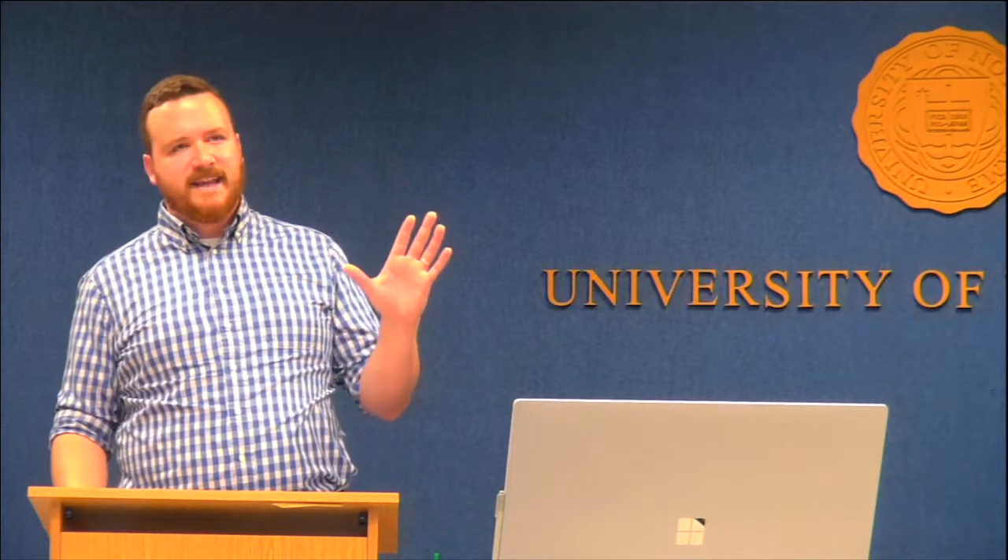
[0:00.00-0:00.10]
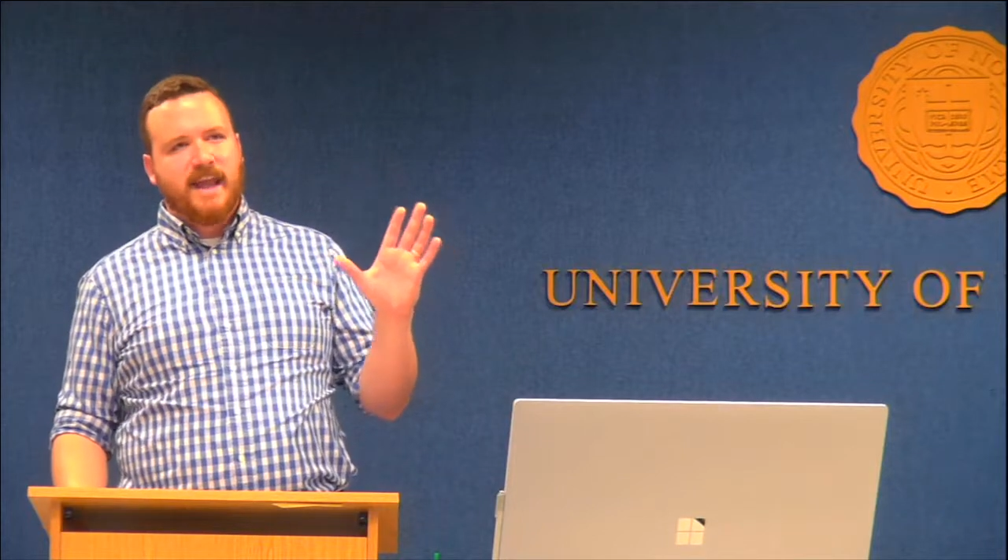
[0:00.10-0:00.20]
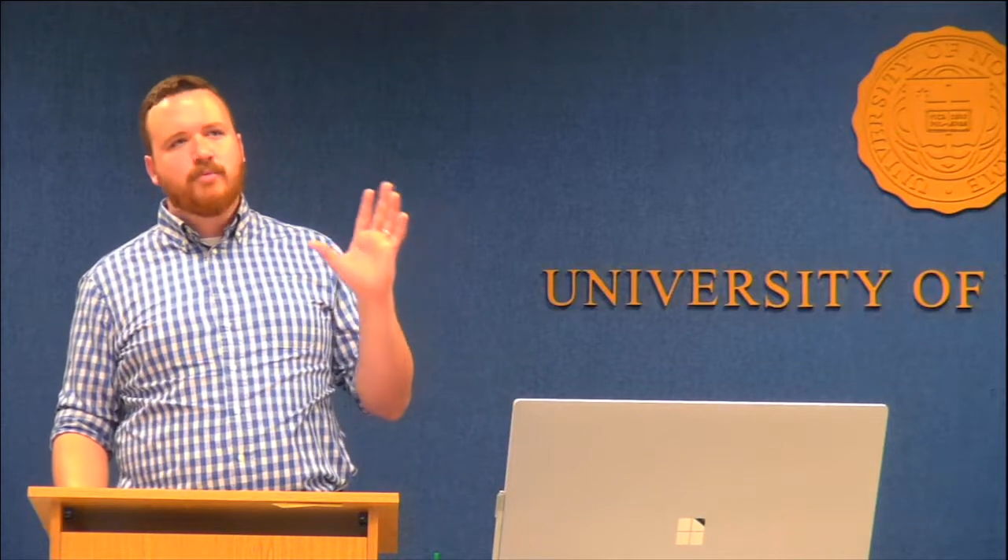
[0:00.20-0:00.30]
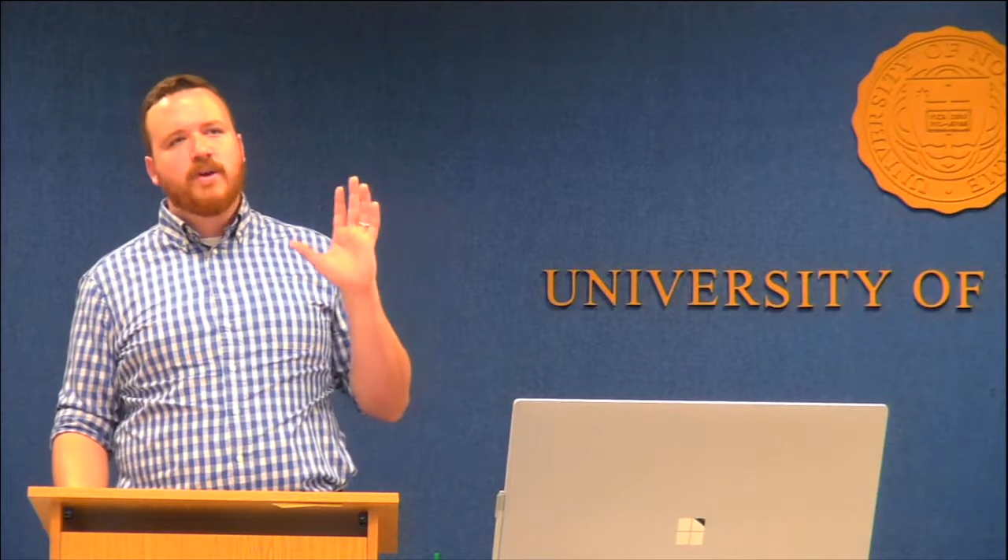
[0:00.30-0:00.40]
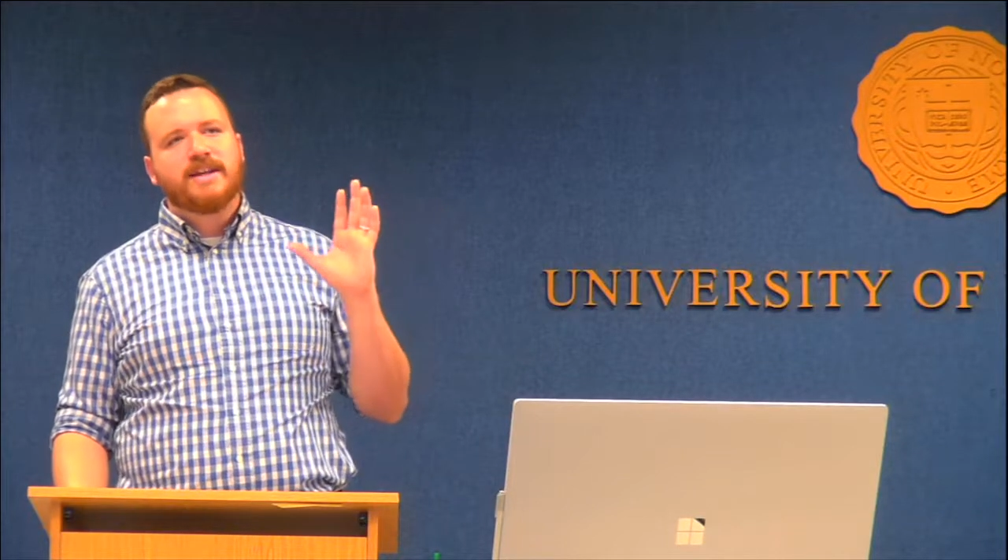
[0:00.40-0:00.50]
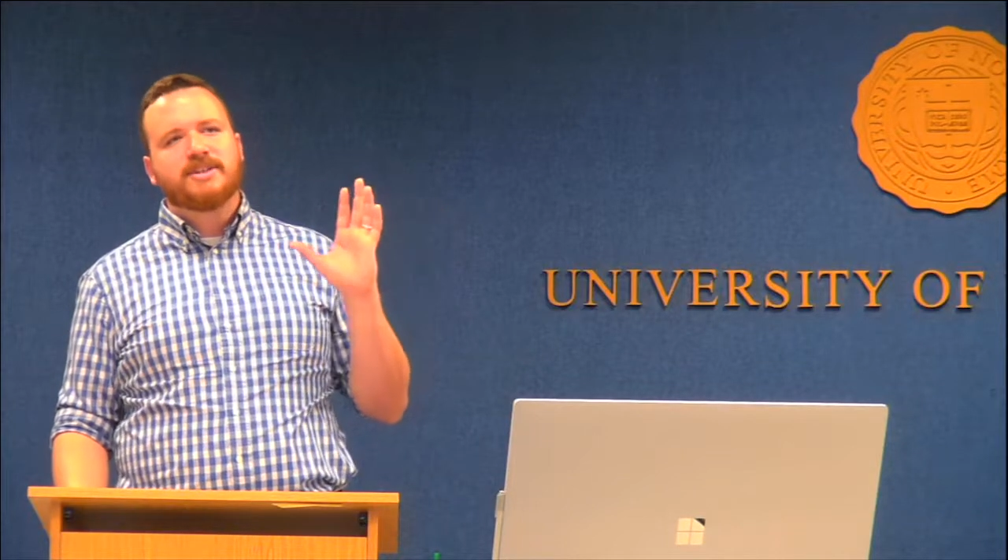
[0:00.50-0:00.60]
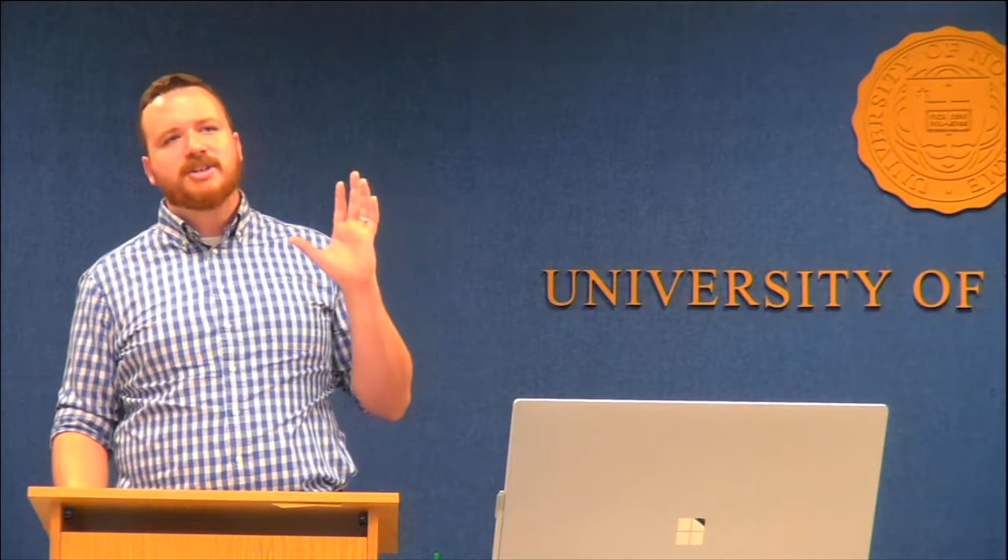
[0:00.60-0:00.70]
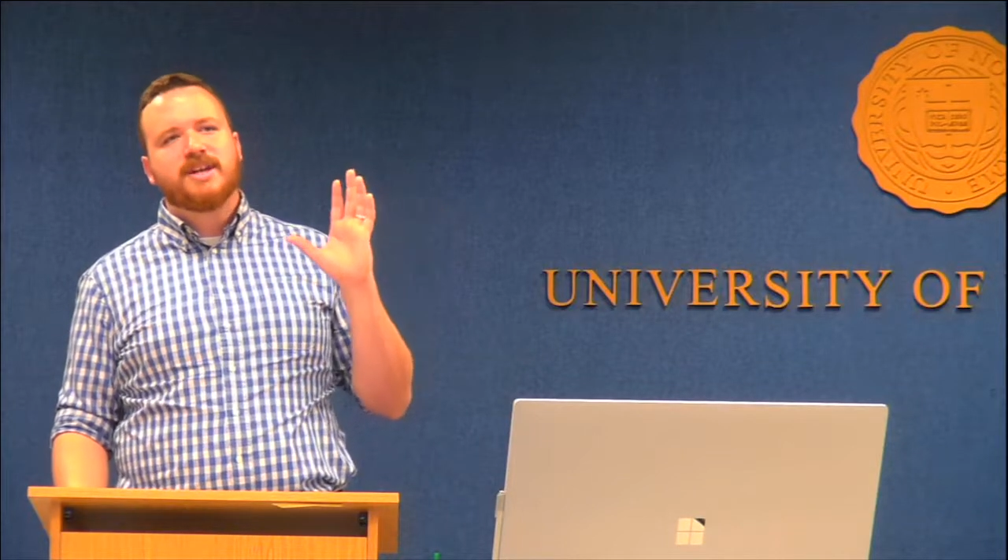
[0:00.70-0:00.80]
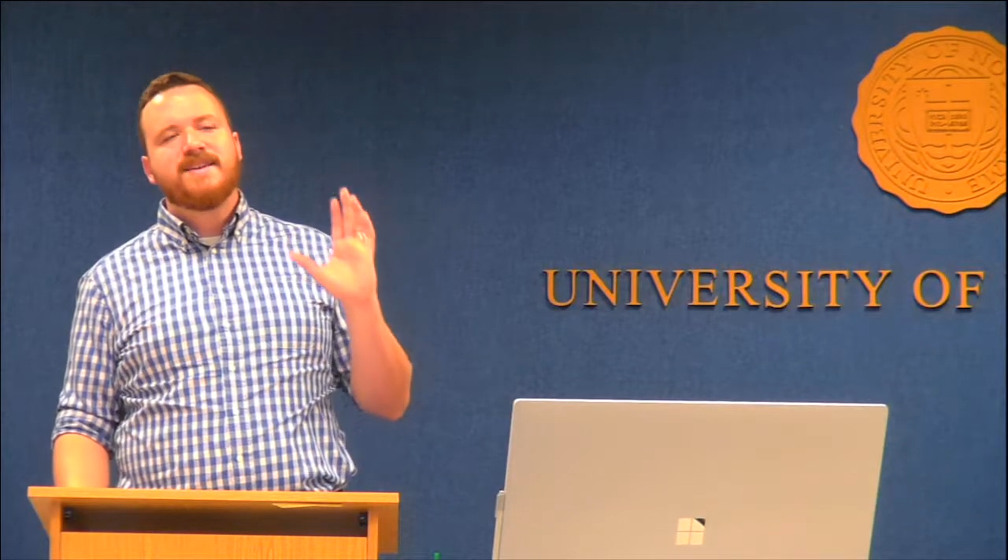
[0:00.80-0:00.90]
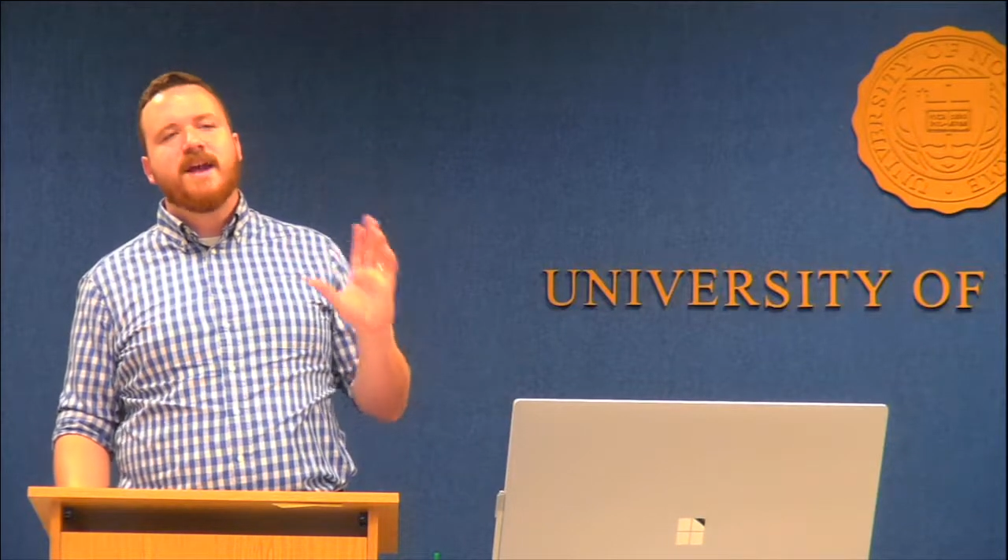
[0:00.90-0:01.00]
in which
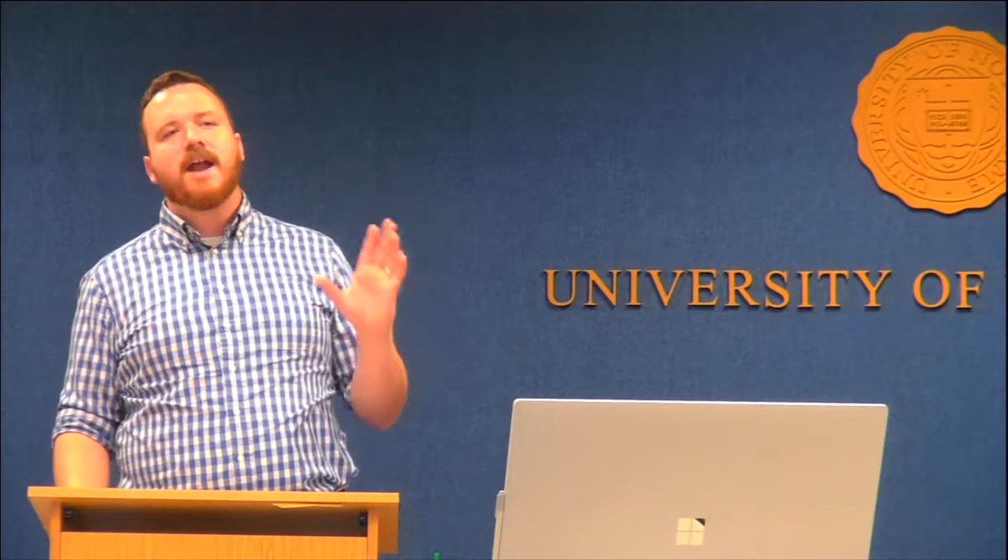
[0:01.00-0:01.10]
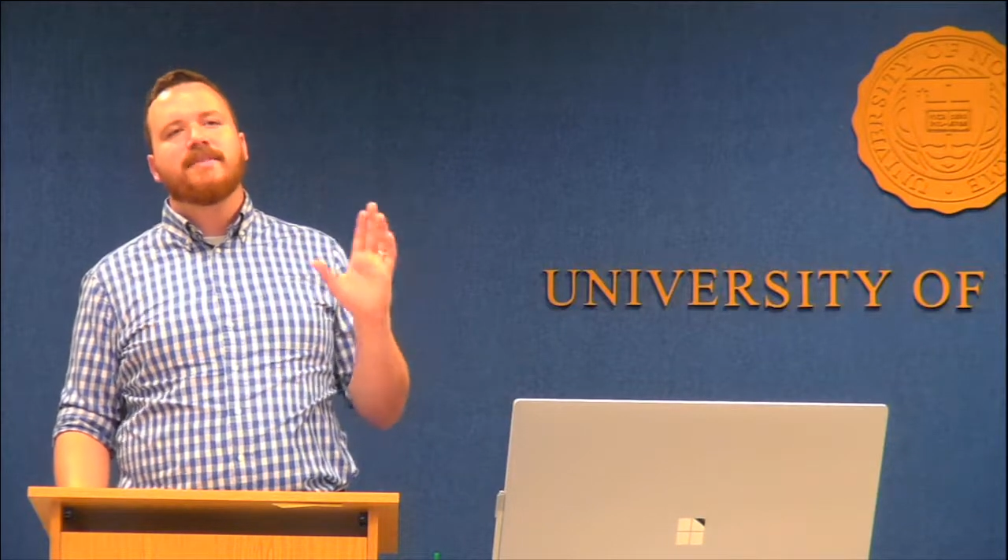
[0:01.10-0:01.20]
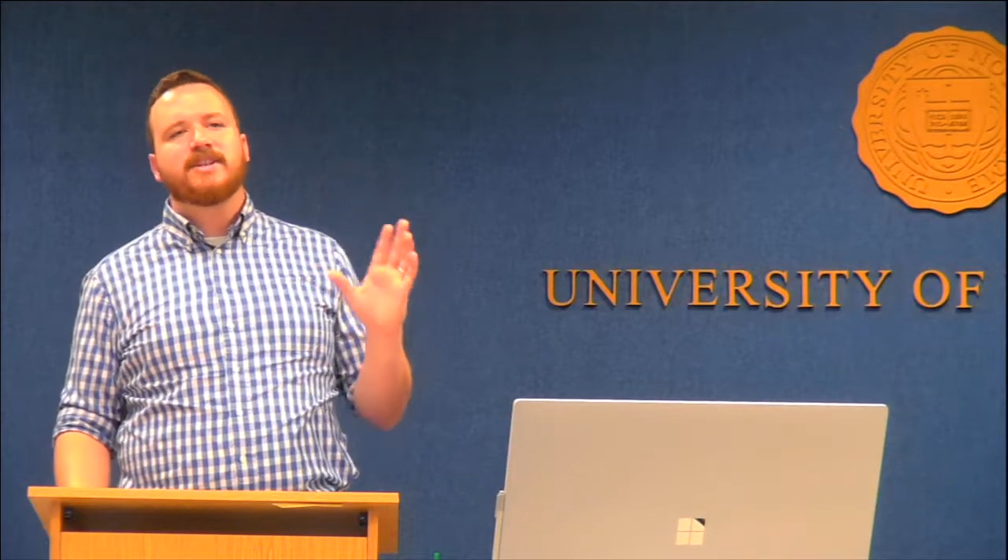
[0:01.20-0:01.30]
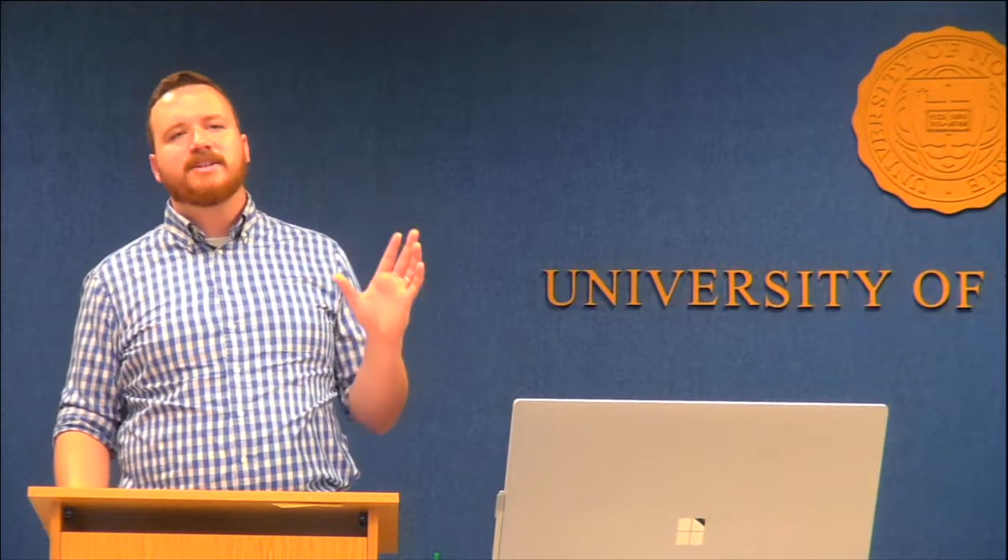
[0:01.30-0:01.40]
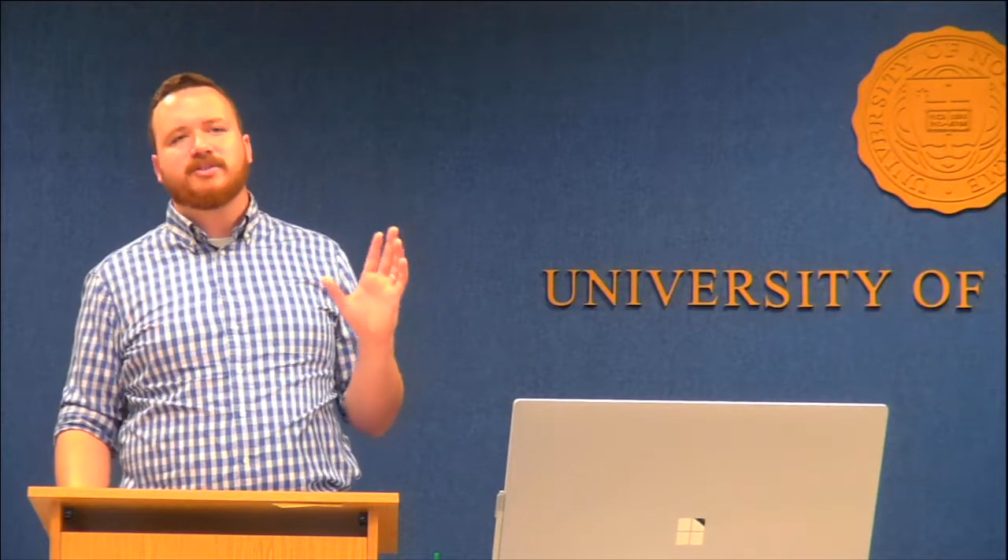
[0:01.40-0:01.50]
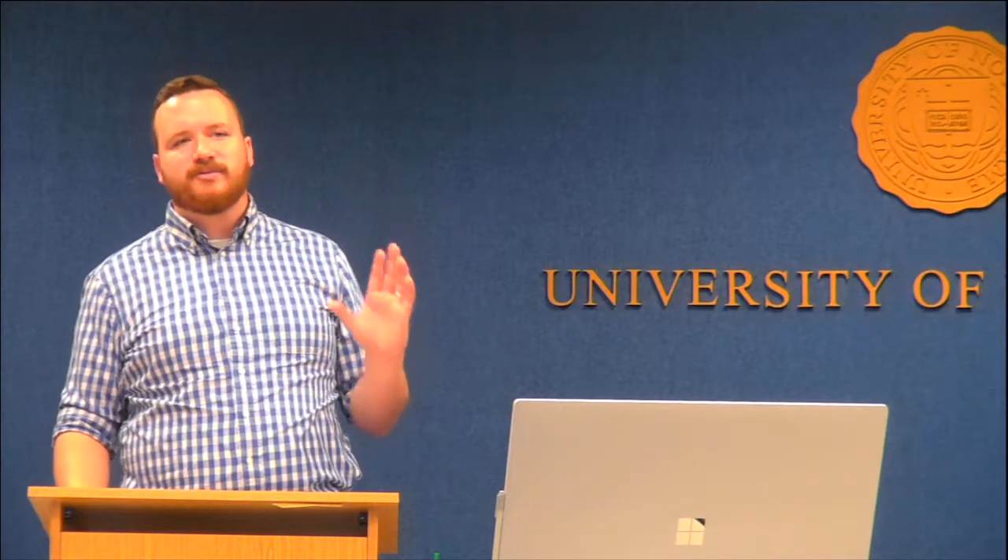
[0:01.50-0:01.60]
non-evidential